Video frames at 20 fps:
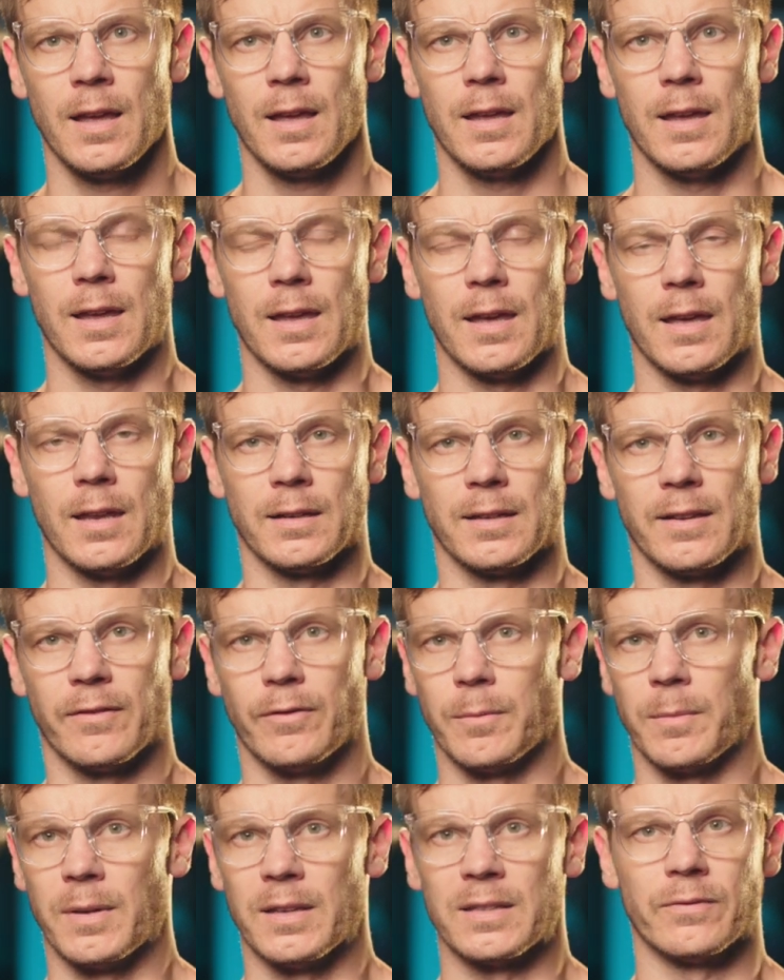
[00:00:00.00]
and
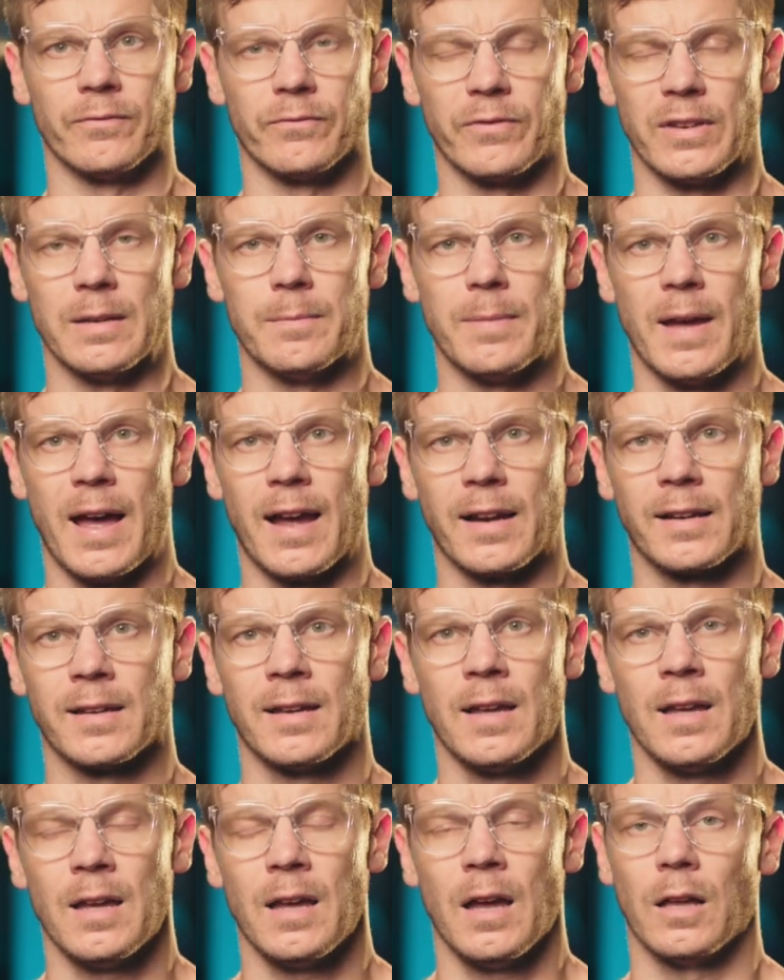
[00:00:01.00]
giving me some
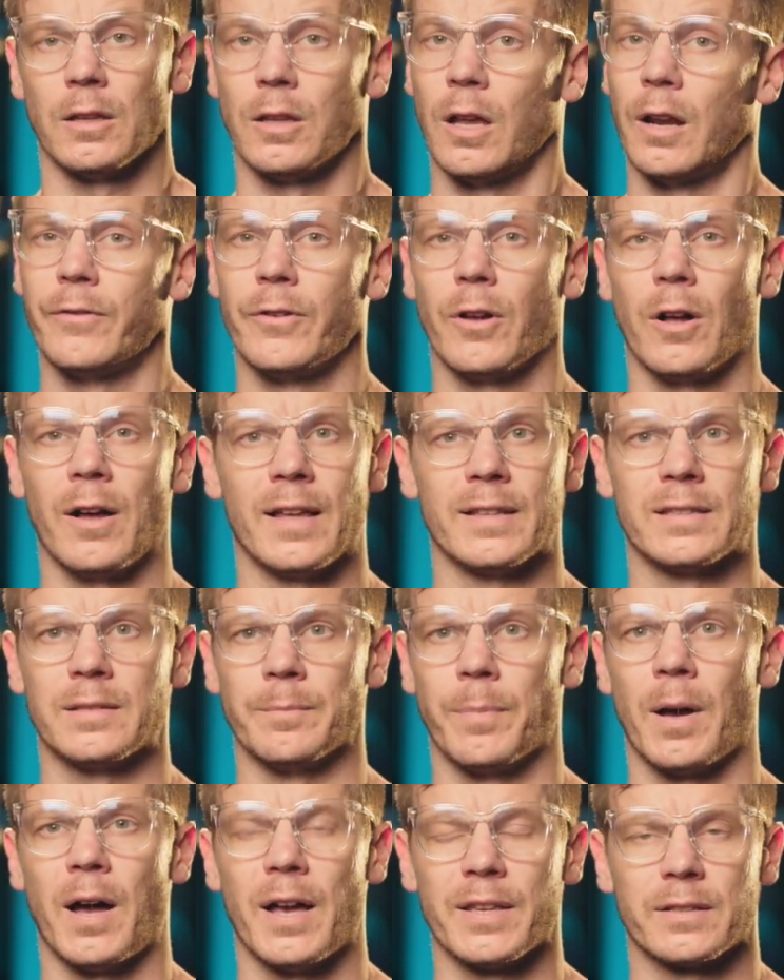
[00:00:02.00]
feedback. A lot of y'all had
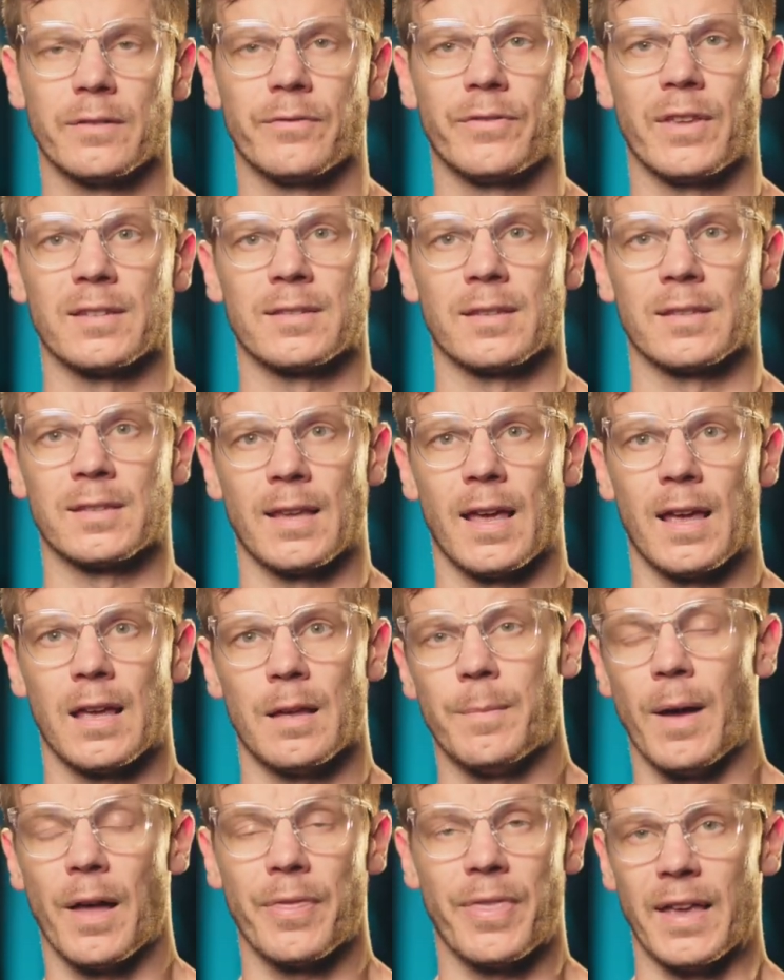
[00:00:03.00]
some positive things to
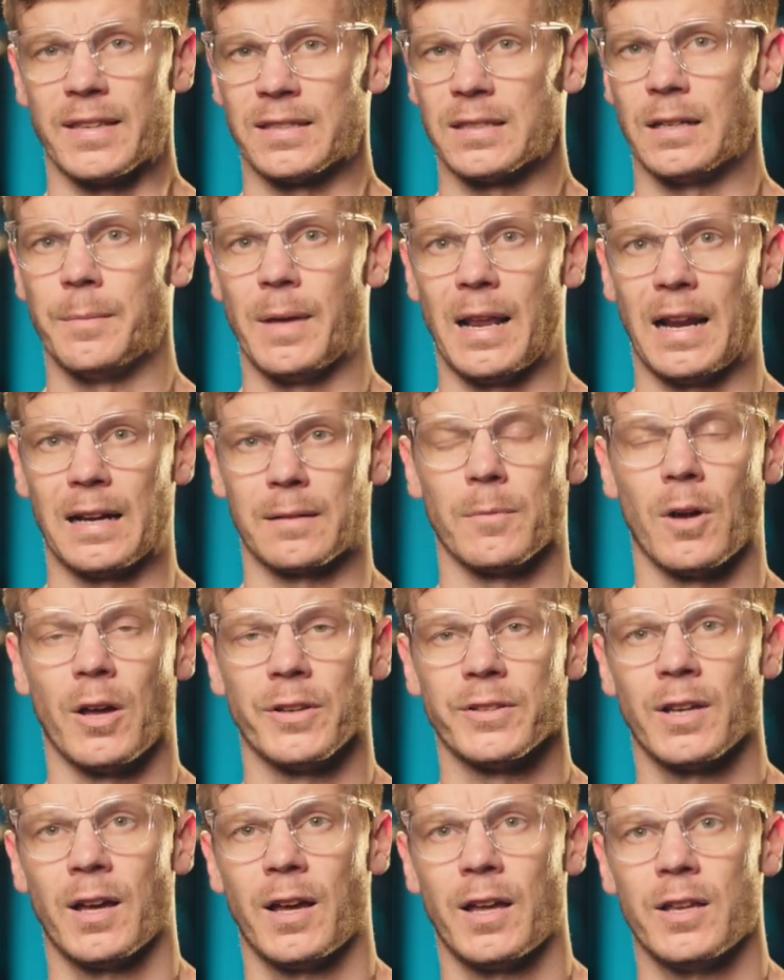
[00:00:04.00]
say about that cinematic
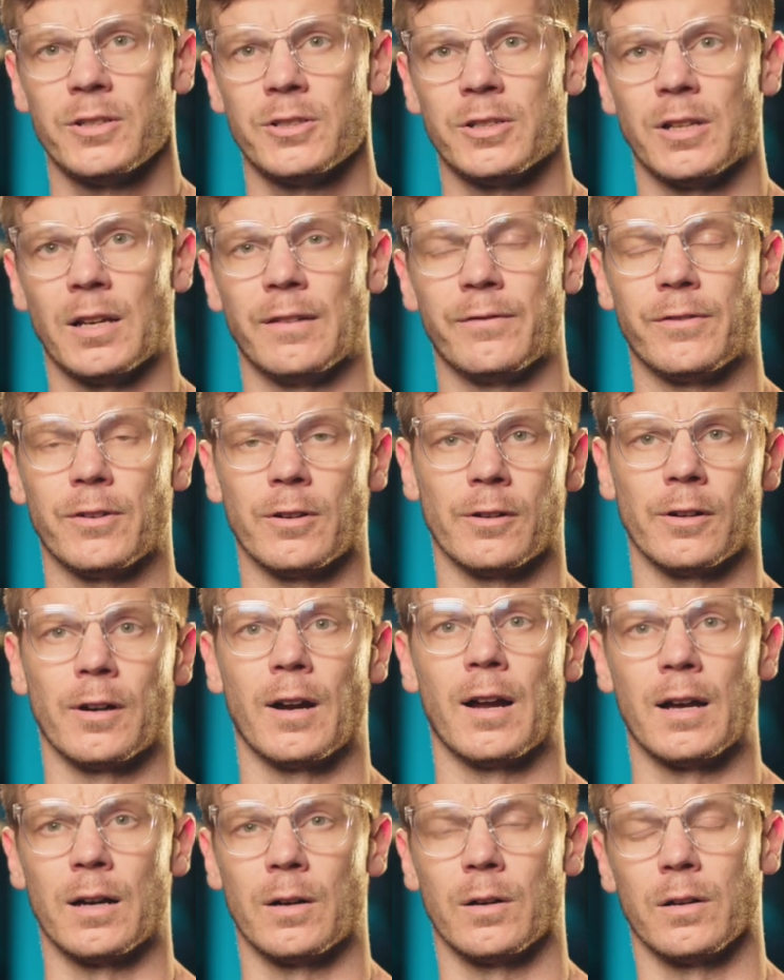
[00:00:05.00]
montage, and if
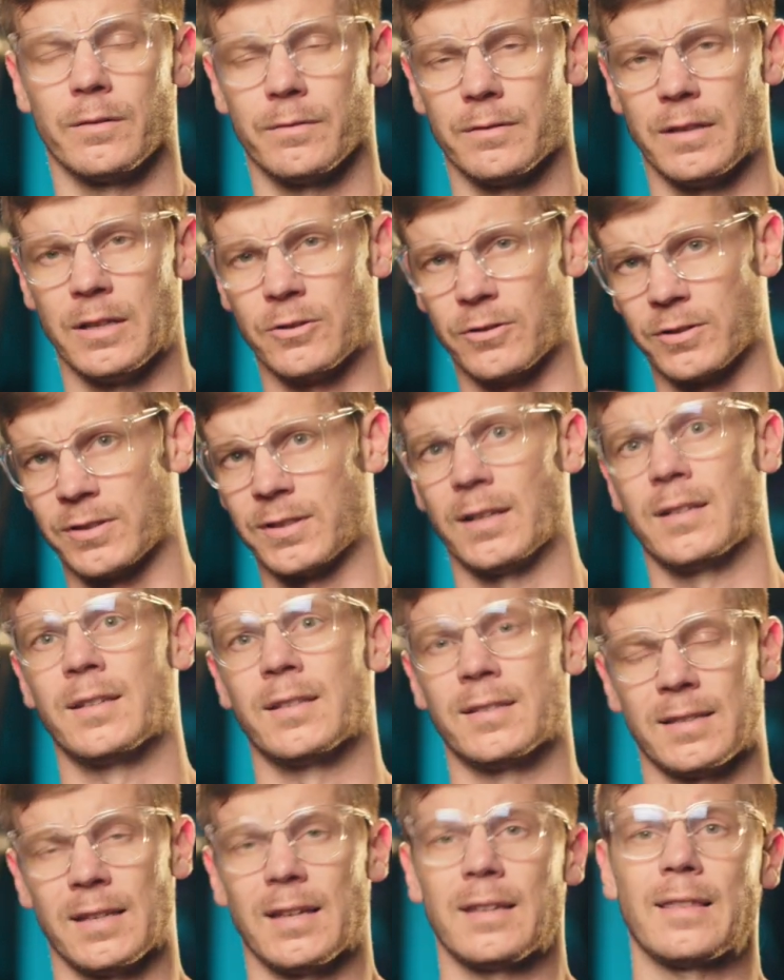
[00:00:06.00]
you're interested
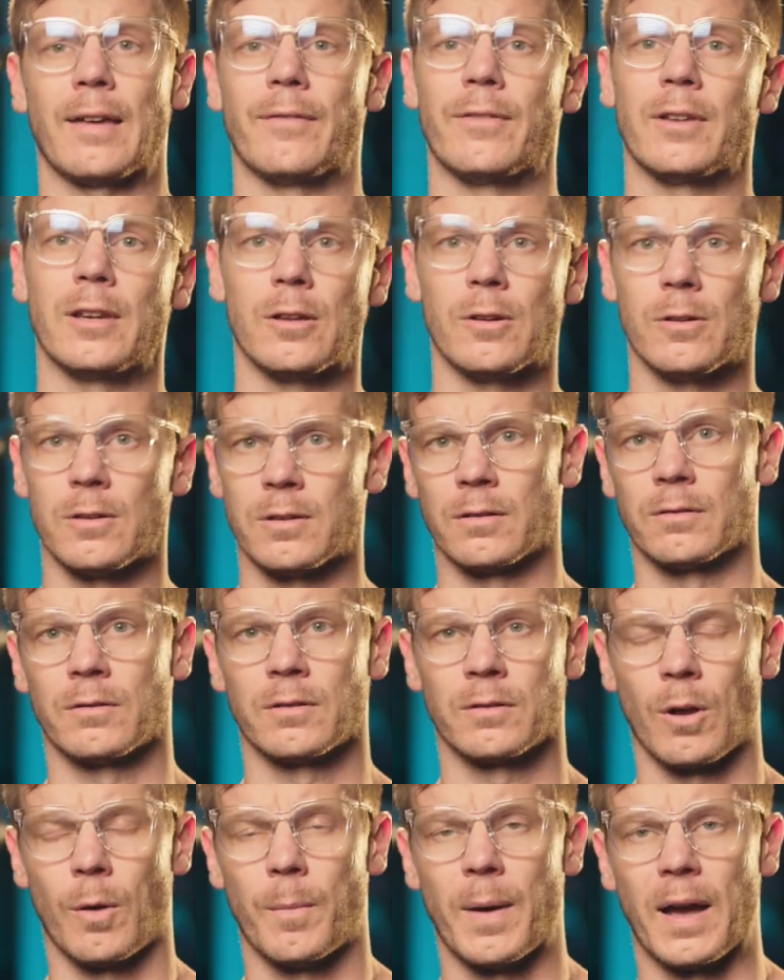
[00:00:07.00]
to seeing that video, you
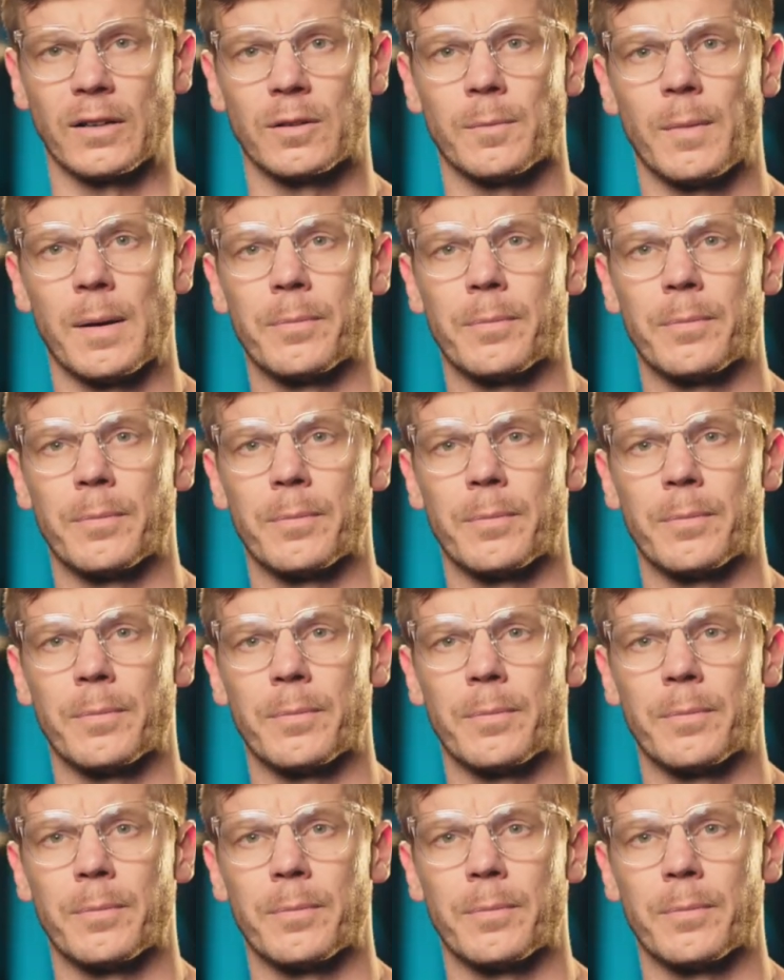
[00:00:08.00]
can go back to my